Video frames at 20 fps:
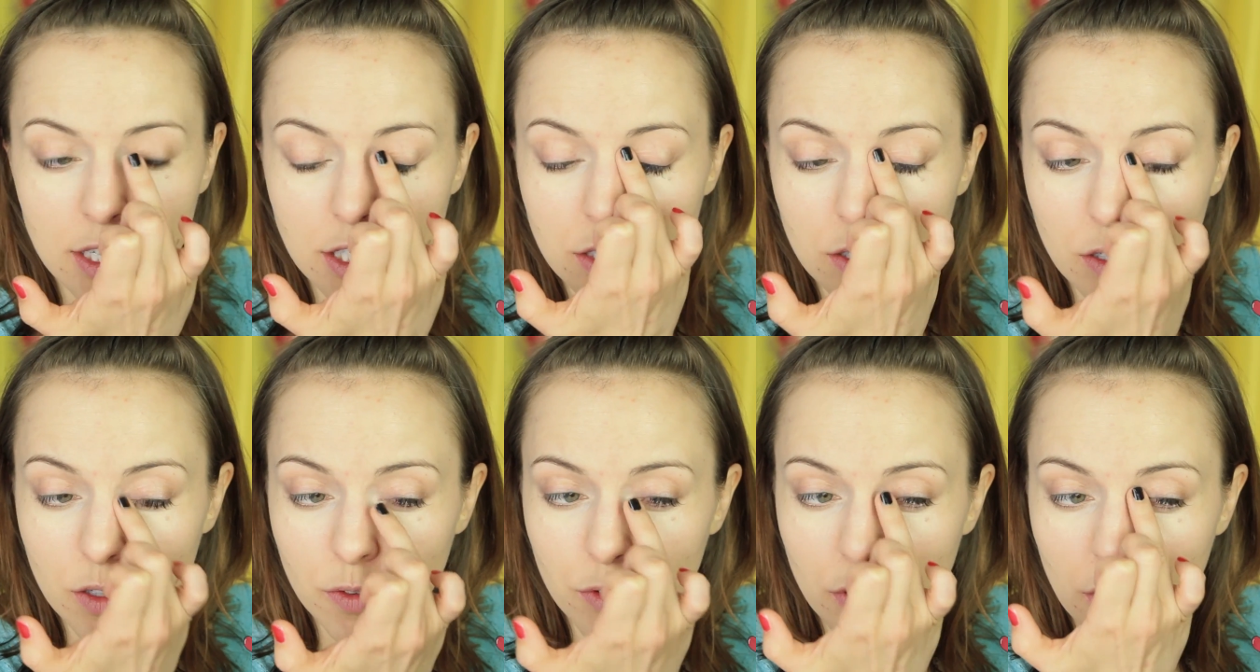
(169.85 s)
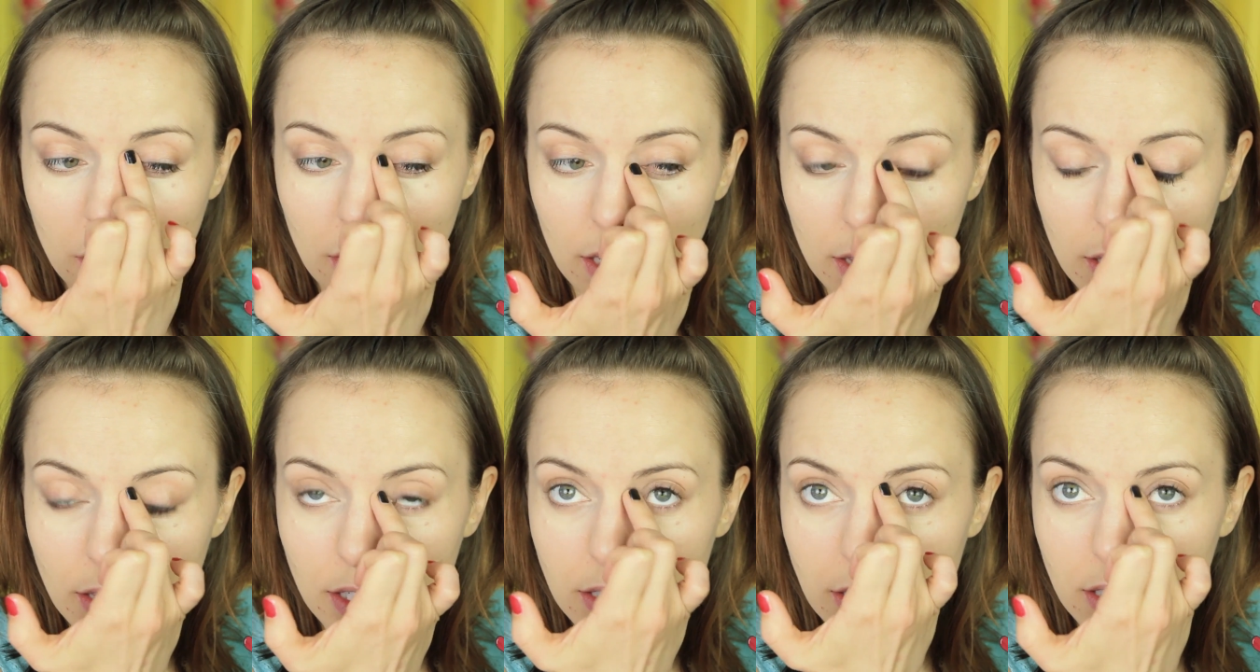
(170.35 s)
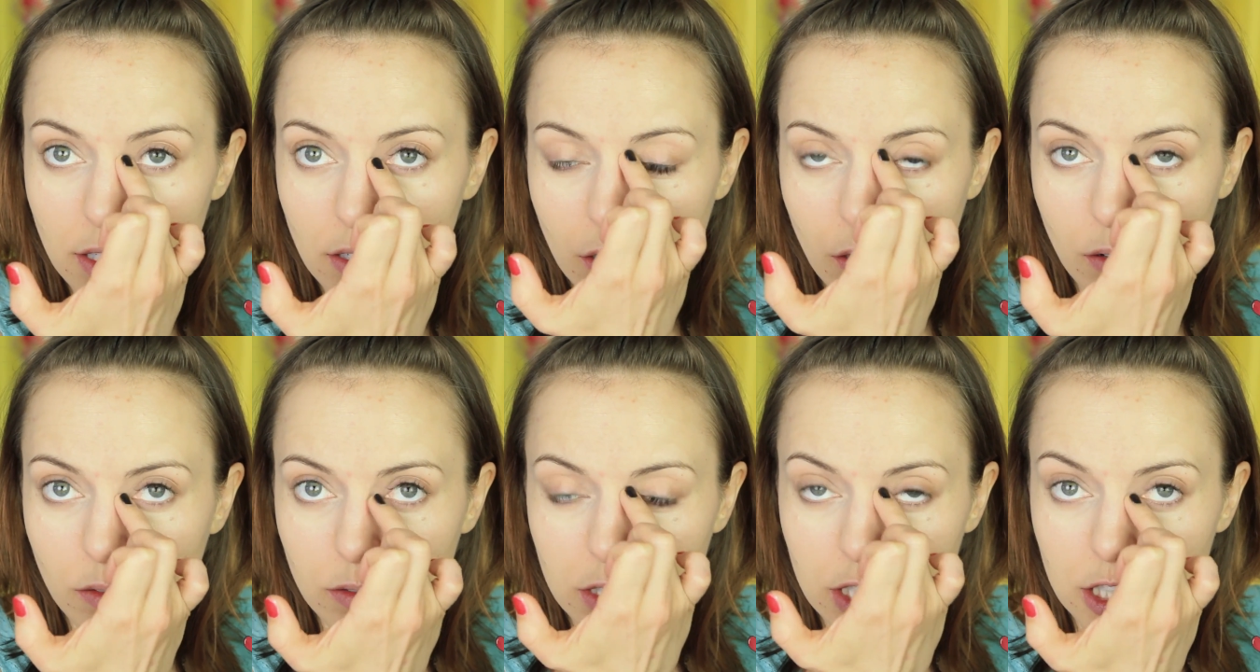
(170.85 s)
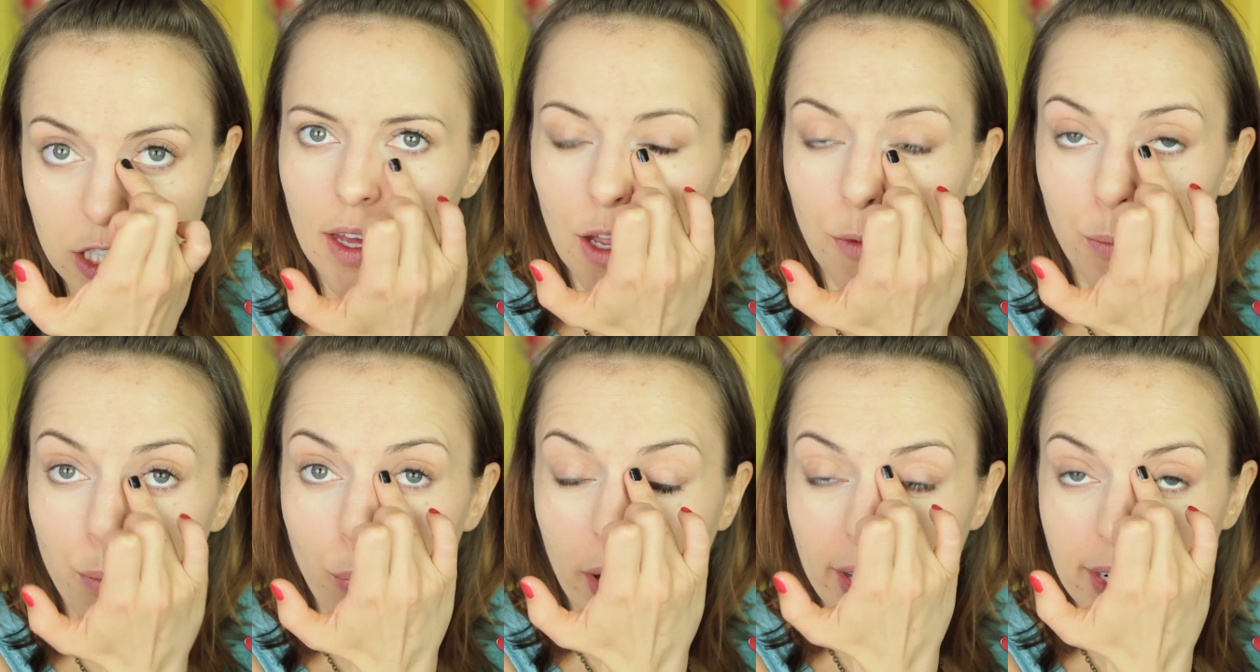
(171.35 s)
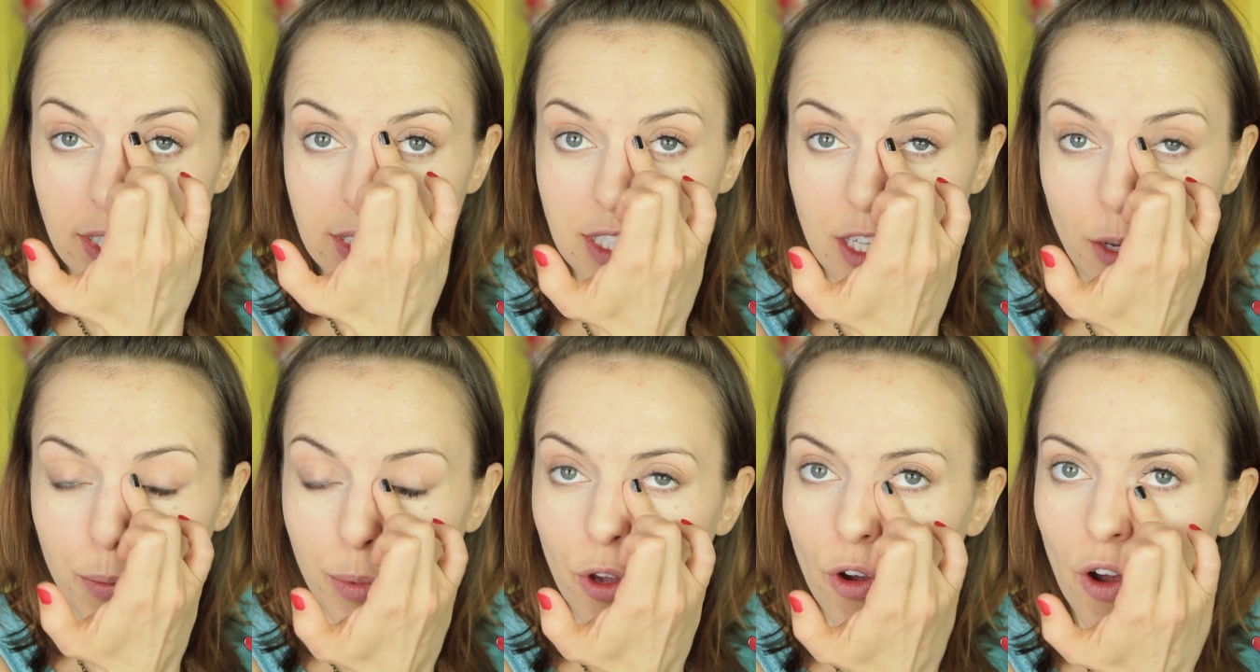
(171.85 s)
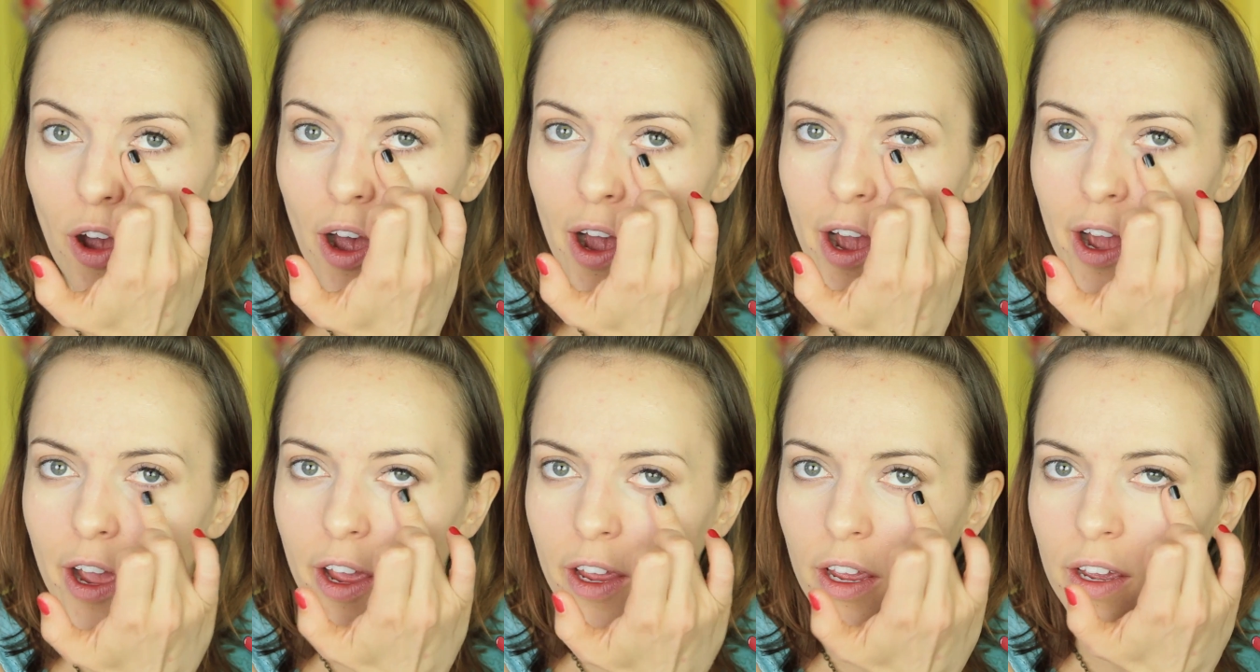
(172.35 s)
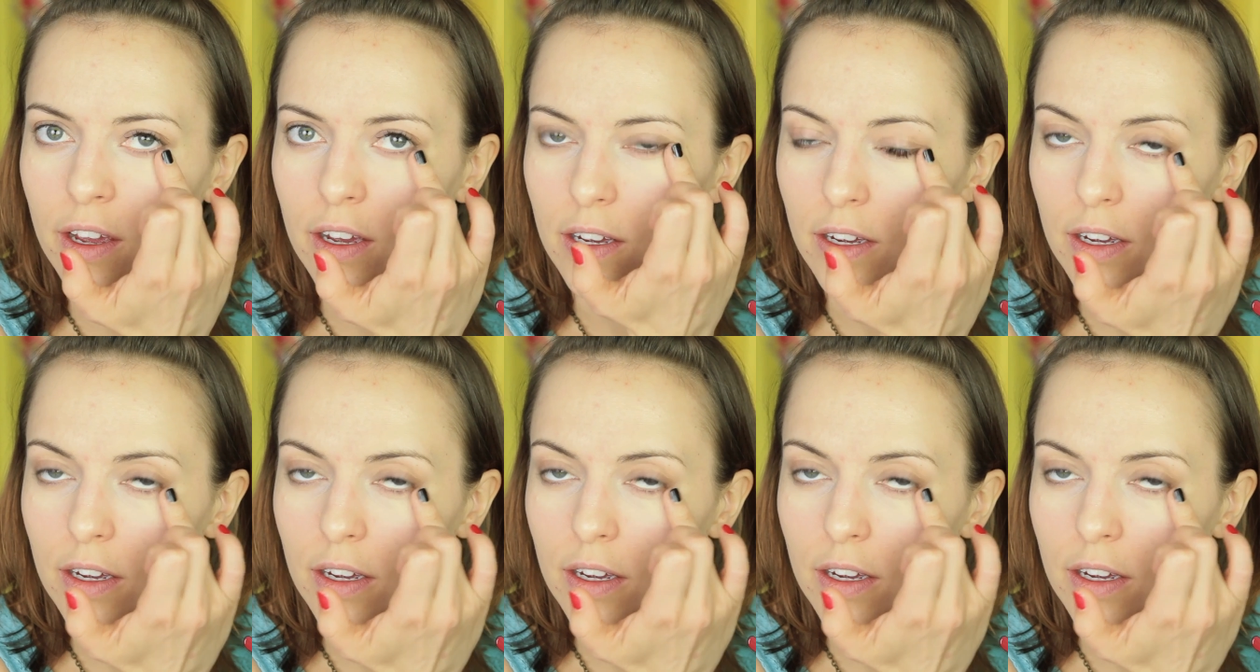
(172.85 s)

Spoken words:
So if you get this little corner, it brightens up your eye